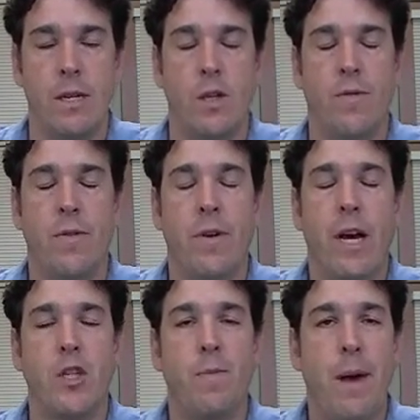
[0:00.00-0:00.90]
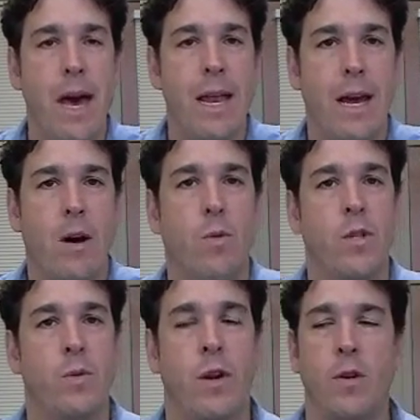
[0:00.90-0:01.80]
So if you've got your pad out,
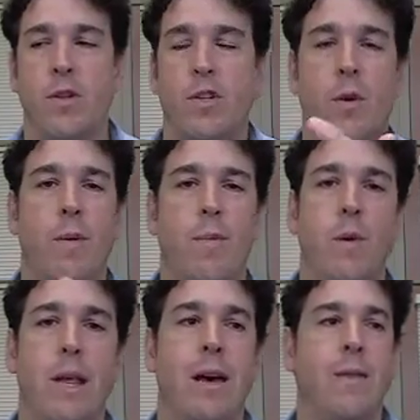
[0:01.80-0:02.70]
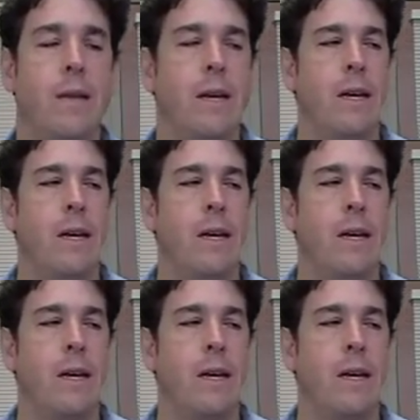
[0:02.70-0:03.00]
what you want to do is just go ahead and pull out